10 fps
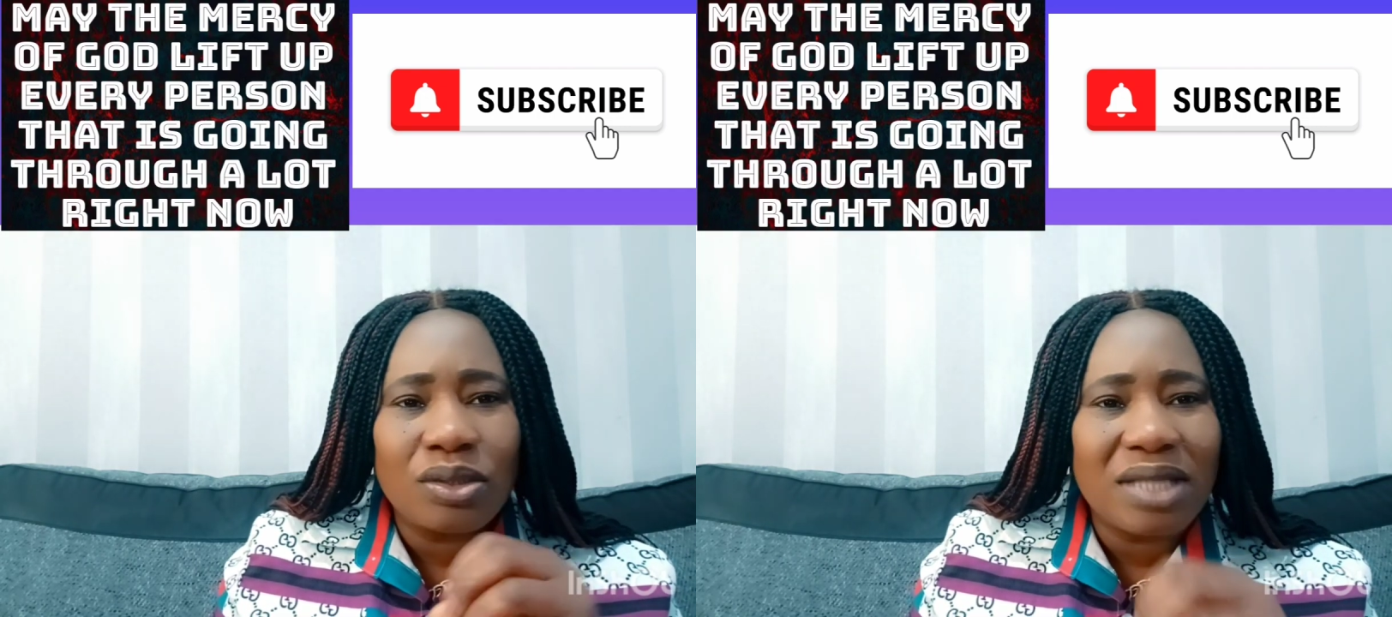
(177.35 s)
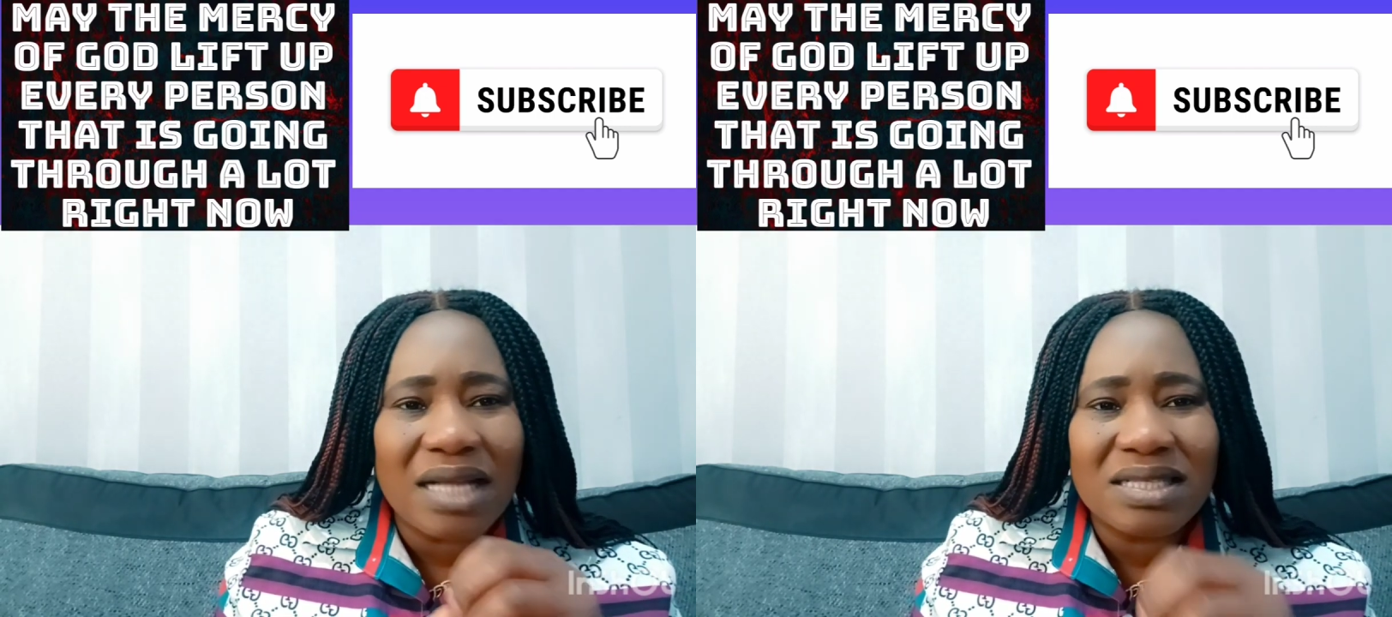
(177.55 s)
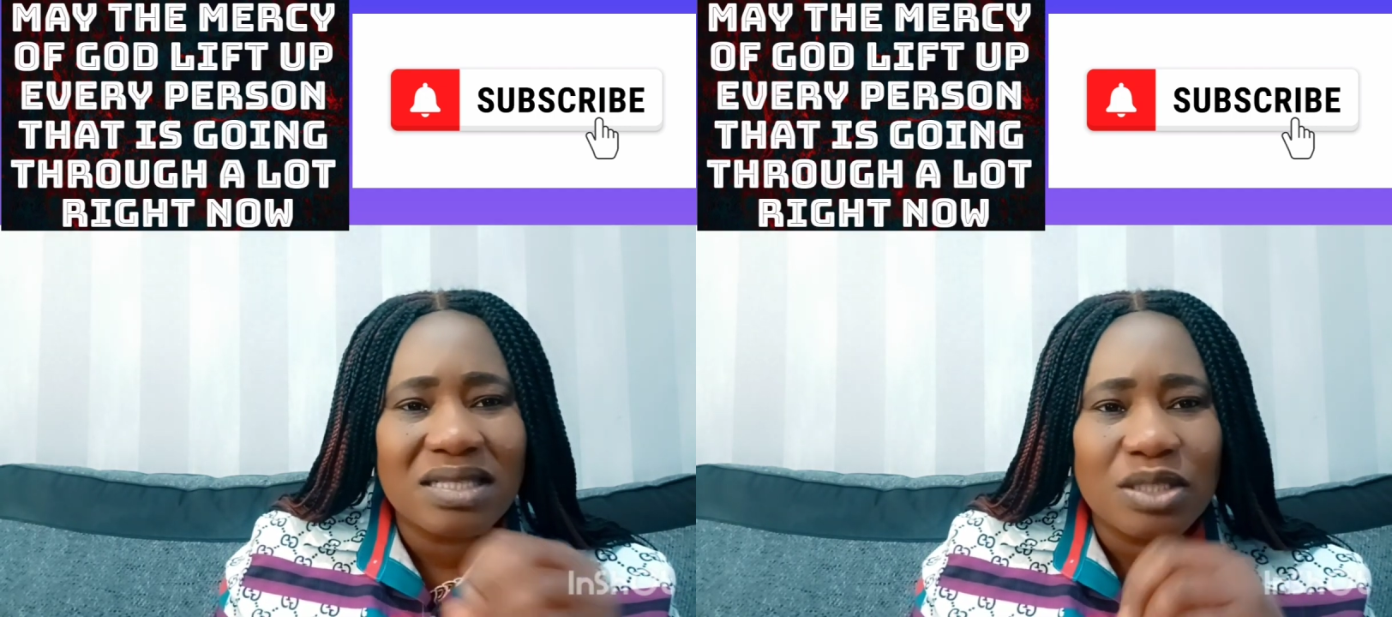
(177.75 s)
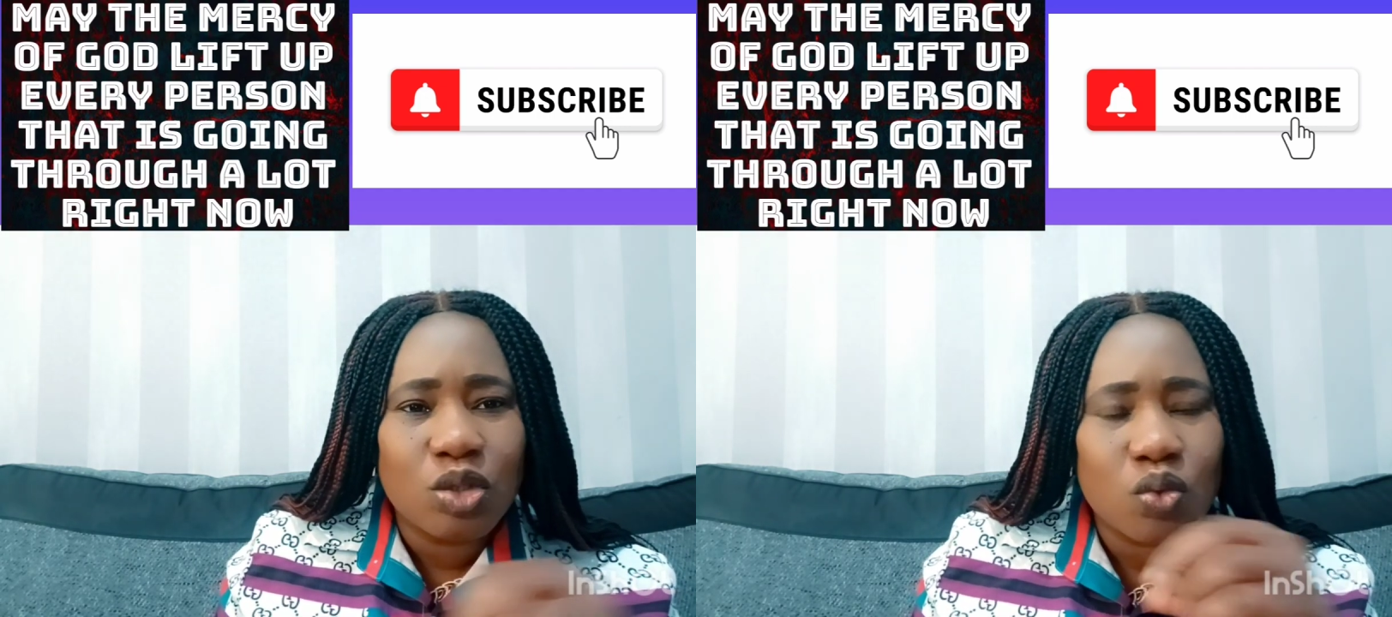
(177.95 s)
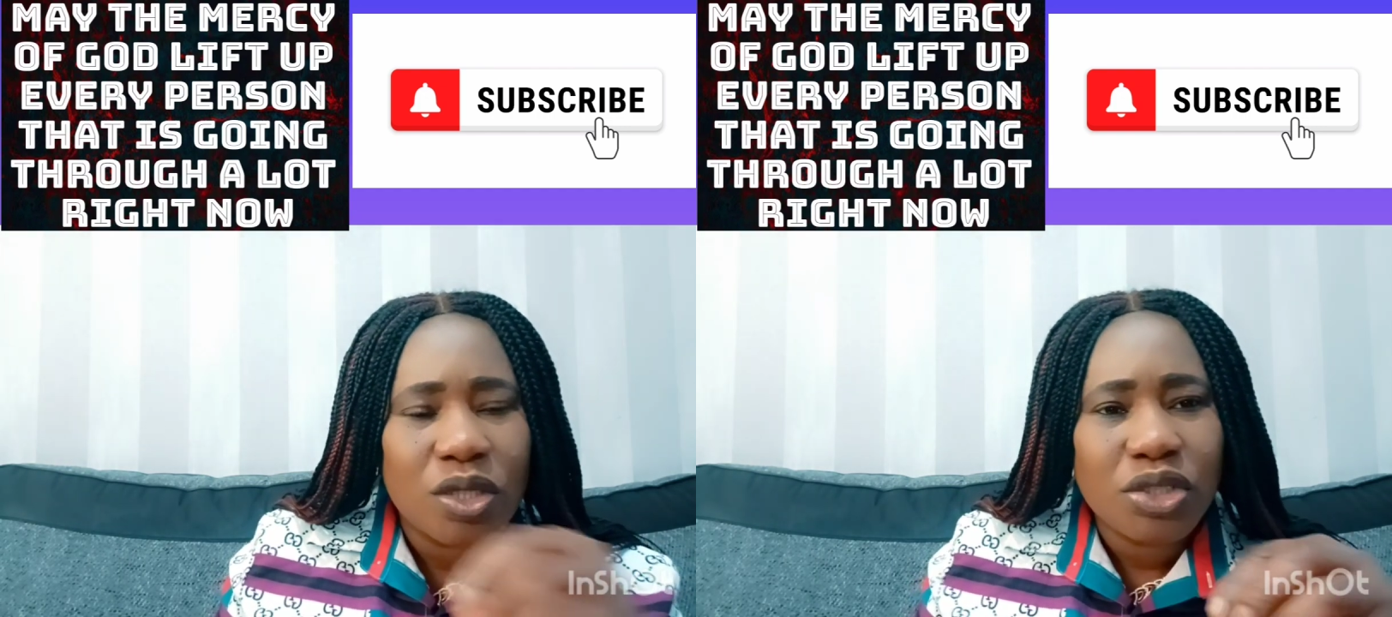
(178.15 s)
that
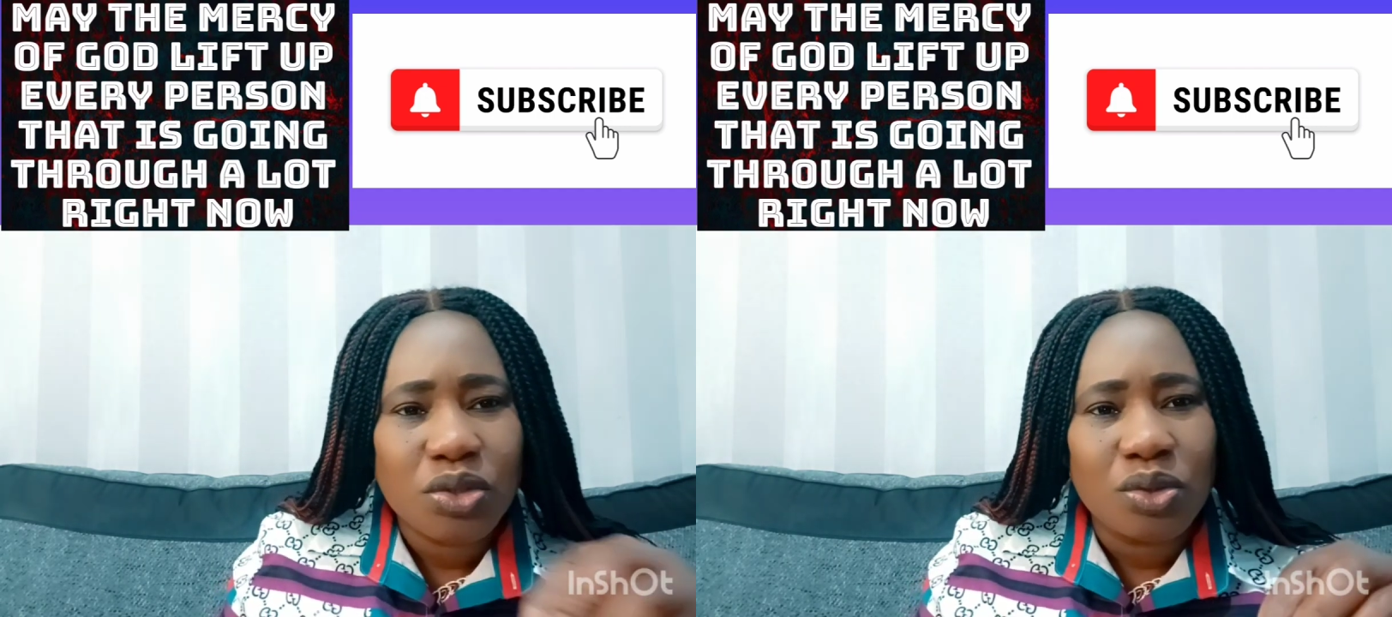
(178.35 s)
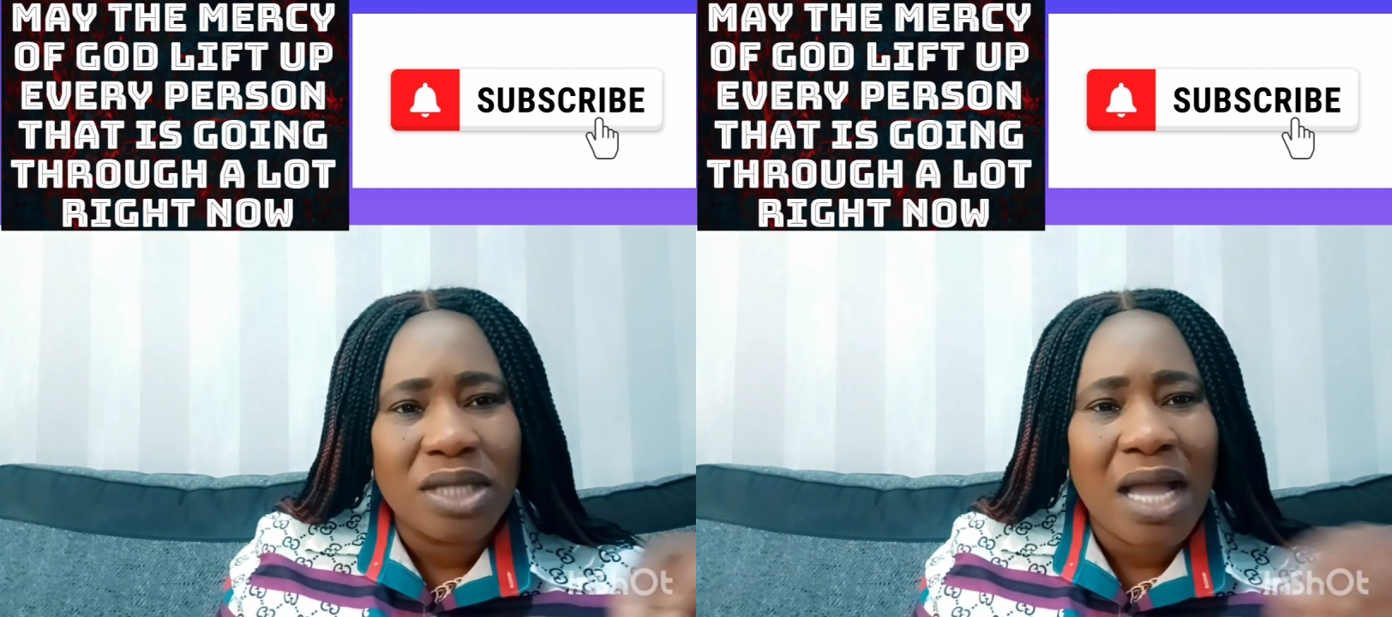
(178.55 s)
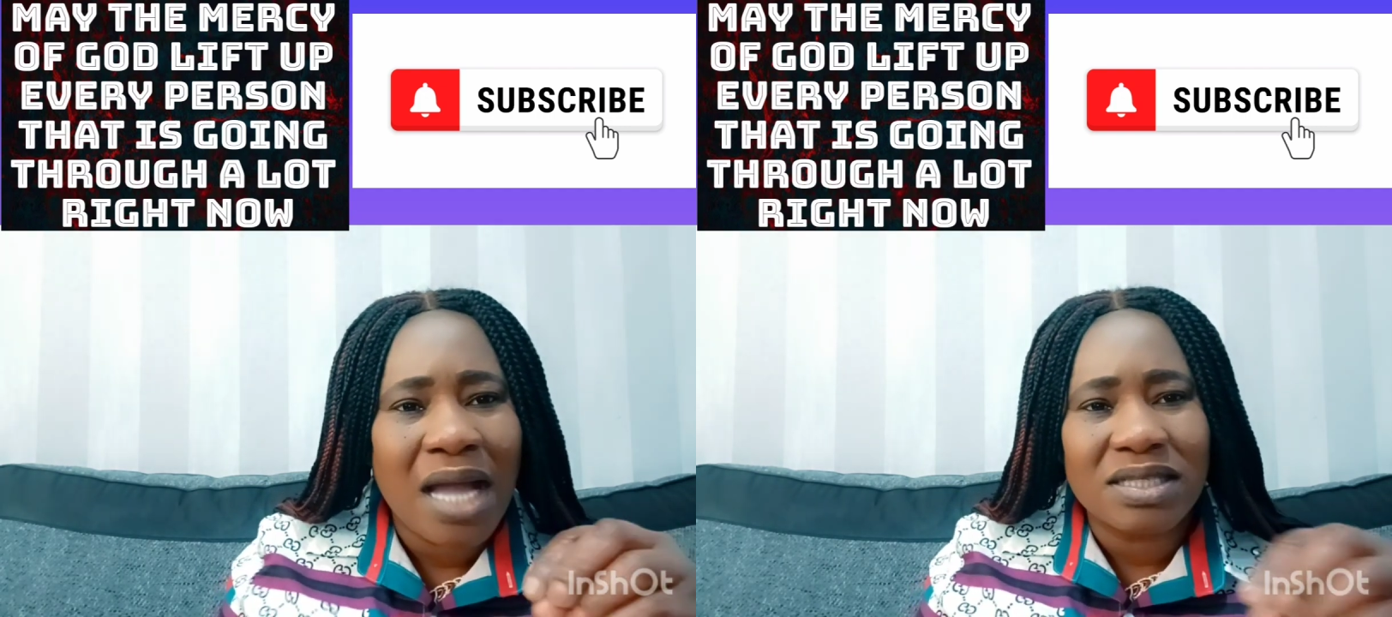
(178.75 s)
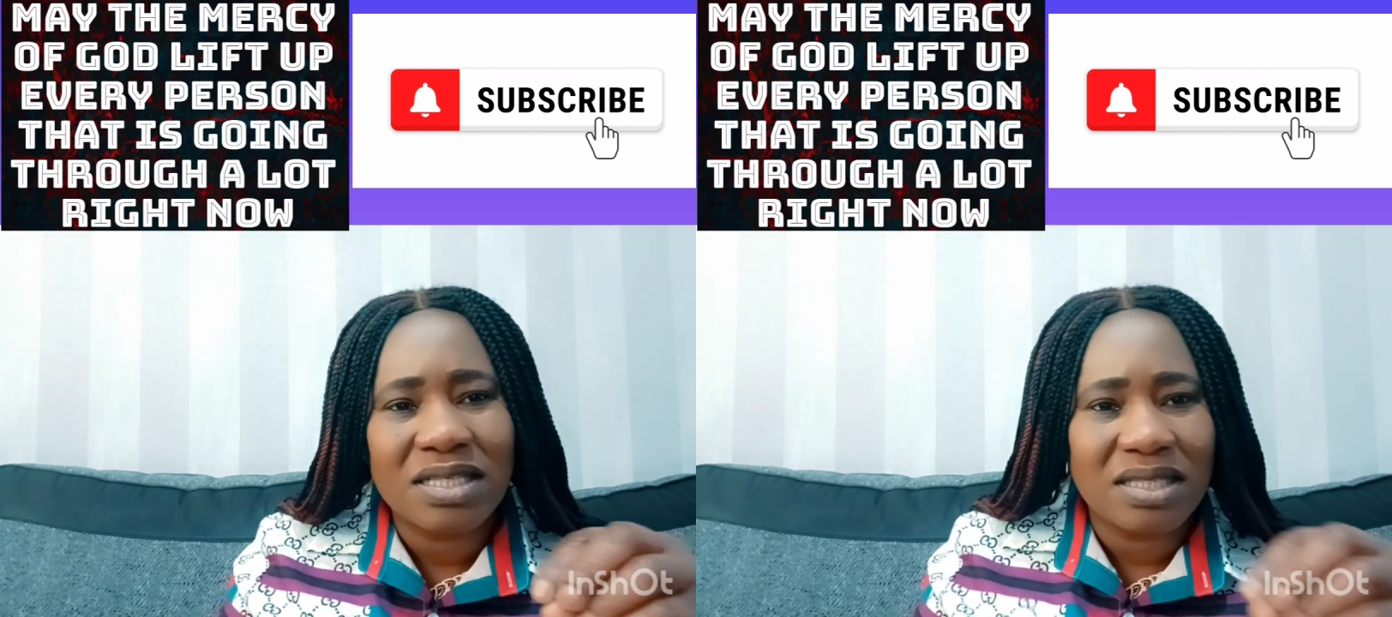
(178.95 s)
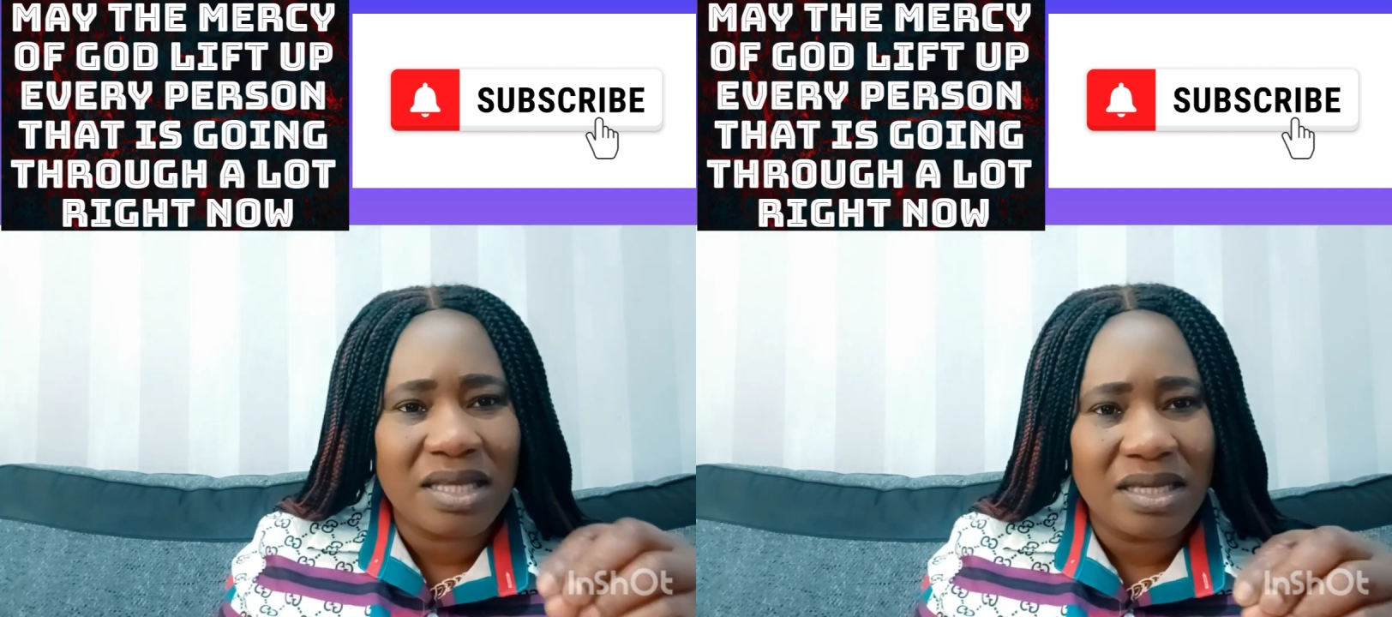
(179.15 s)
situation has
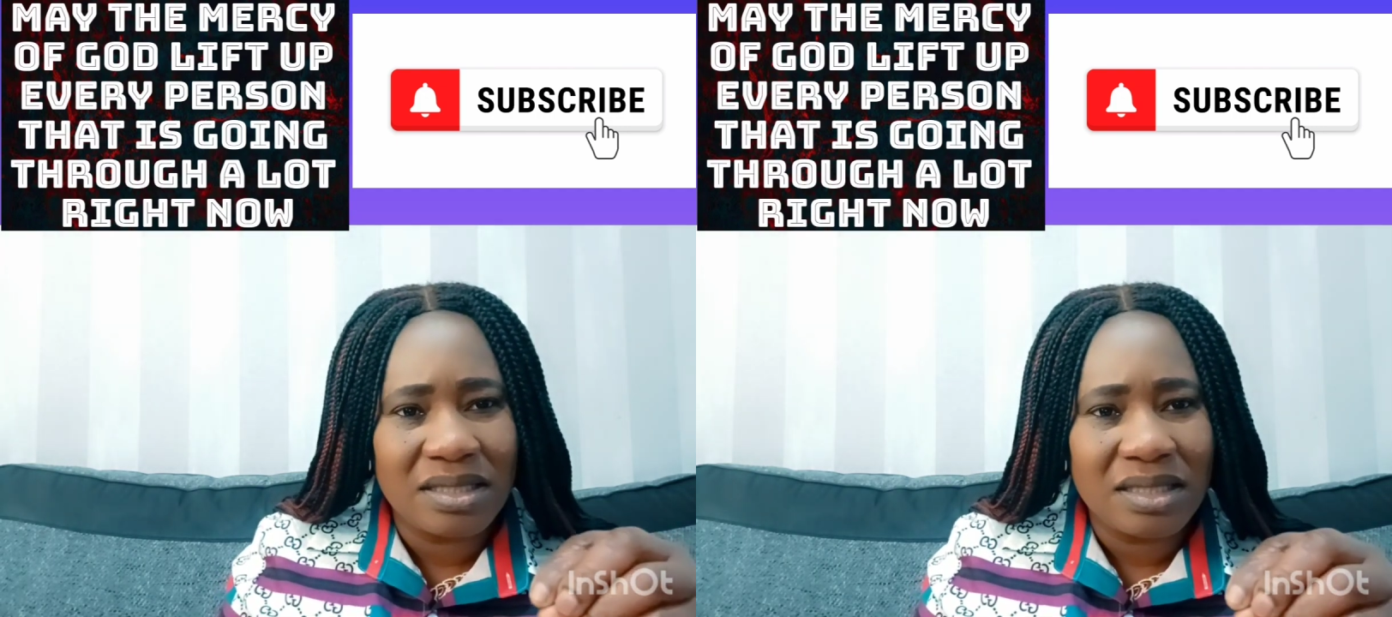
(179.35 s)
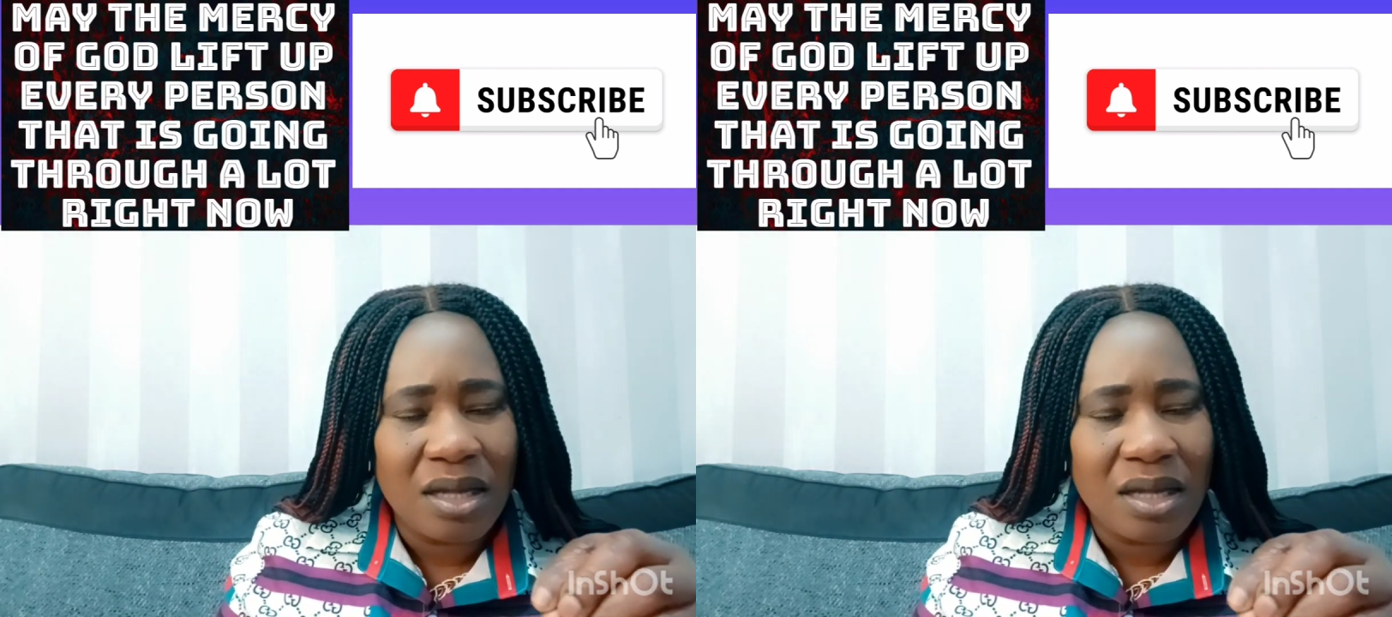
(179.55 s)
stayed.